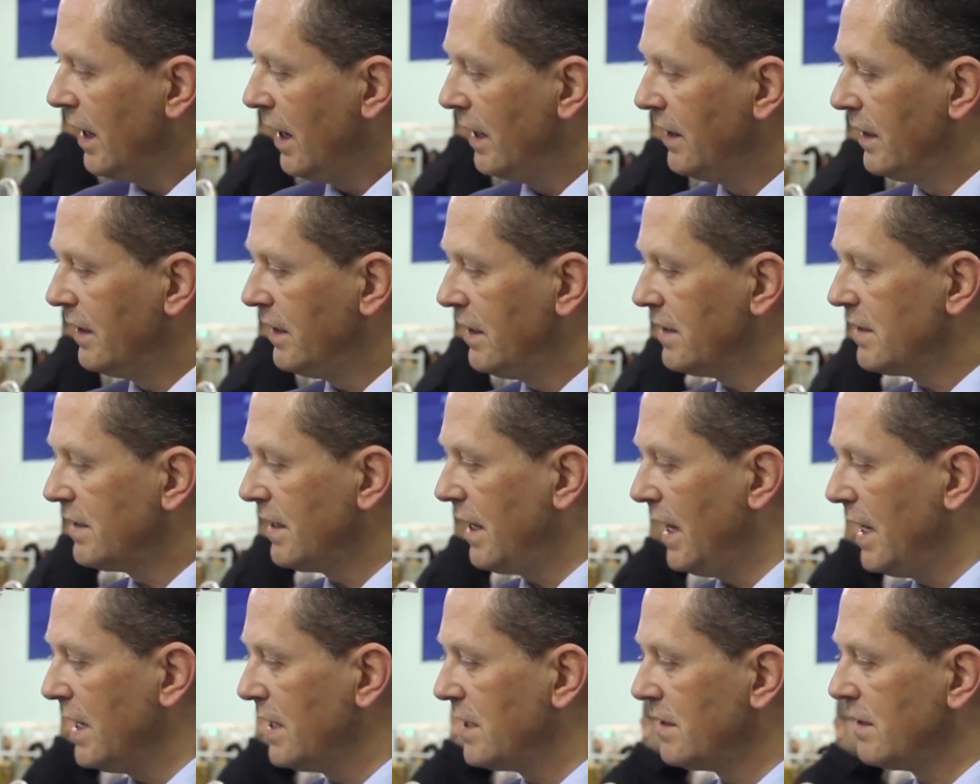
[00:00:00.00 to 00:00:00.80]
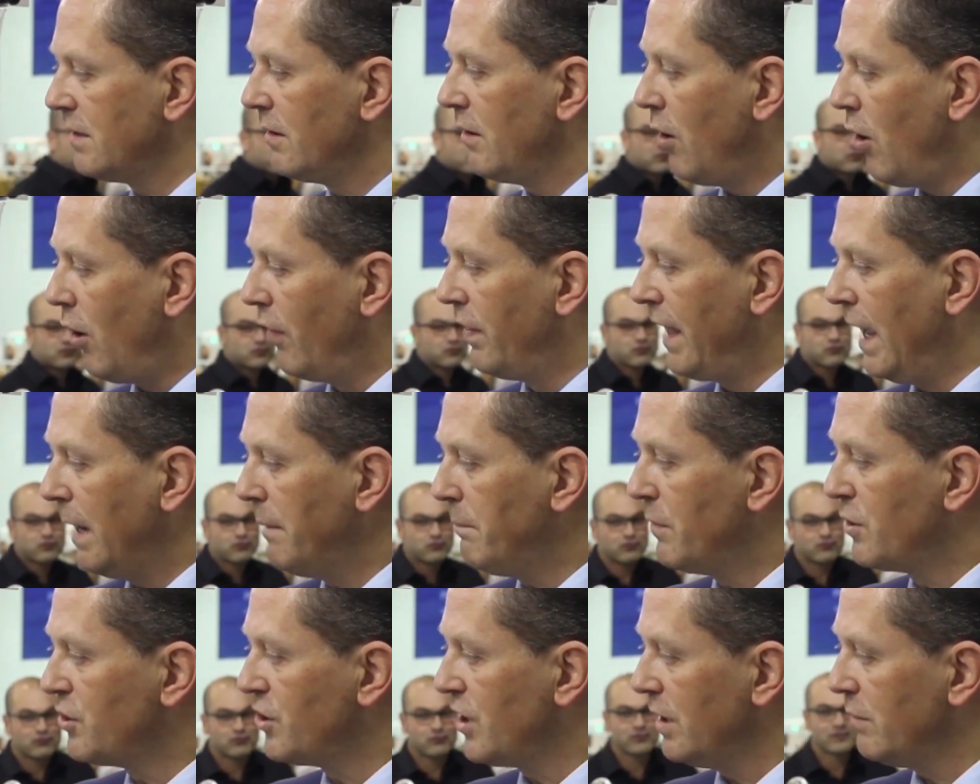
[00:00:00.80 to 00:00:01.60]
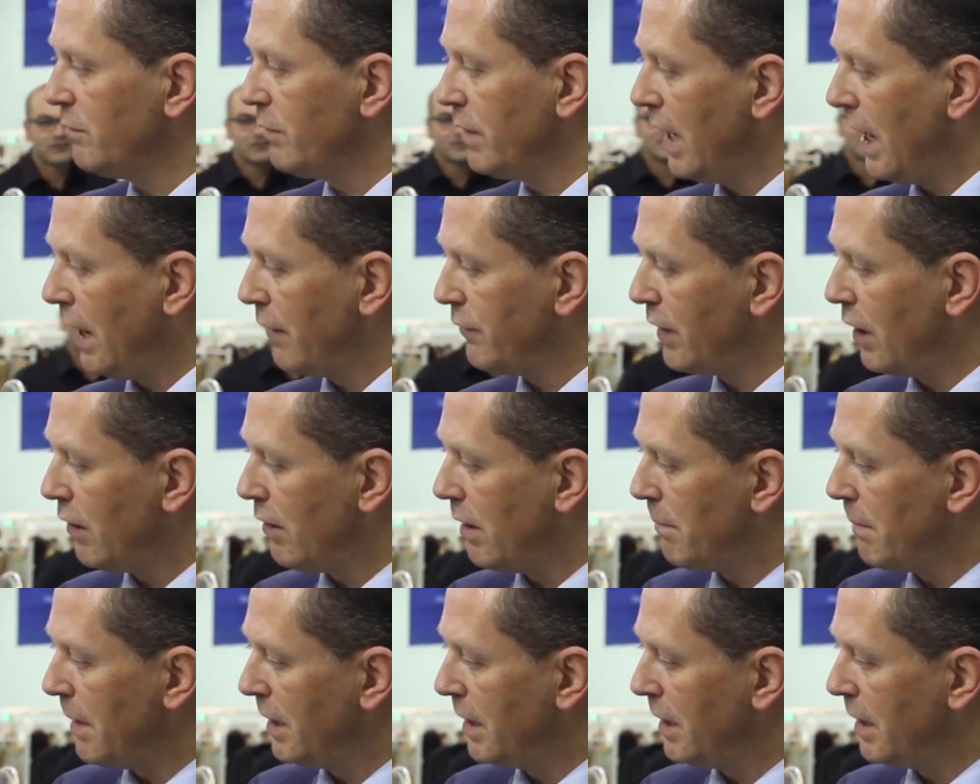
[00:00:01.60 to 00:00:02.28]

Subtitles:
And in this case, on that machine, we have now a